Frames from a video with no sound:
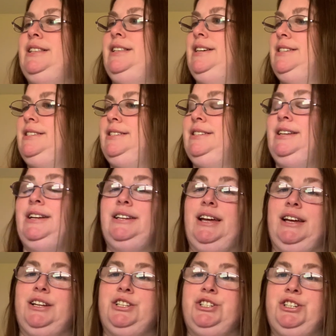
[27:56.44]
this
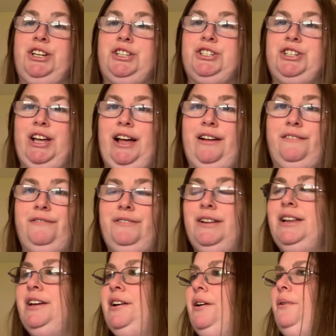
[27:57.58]
Sunday Chit Chat
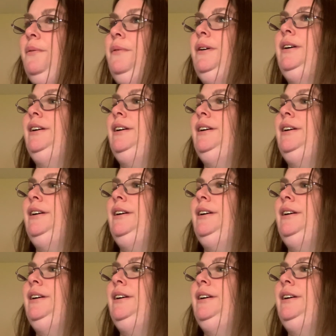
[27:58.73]
video.